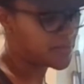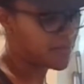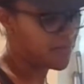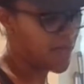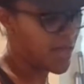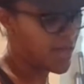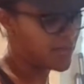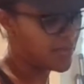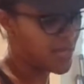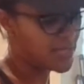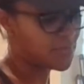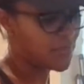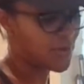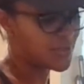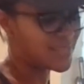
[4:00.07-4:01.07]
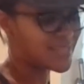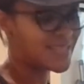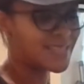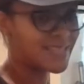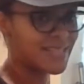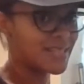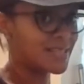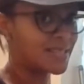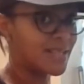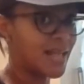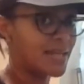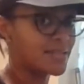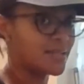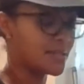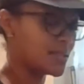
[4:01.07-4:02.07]
of fat, and that's per 60
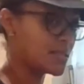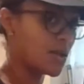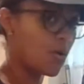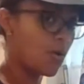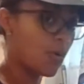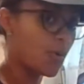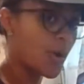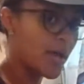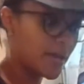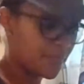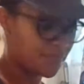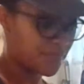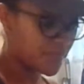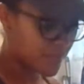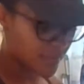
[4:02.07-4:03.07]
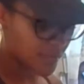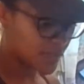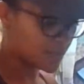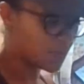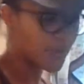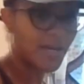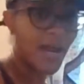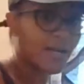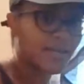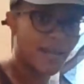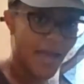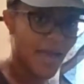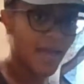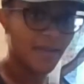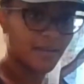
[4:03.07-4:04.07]
slices. So we're not going to
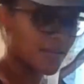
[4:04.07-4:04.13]
add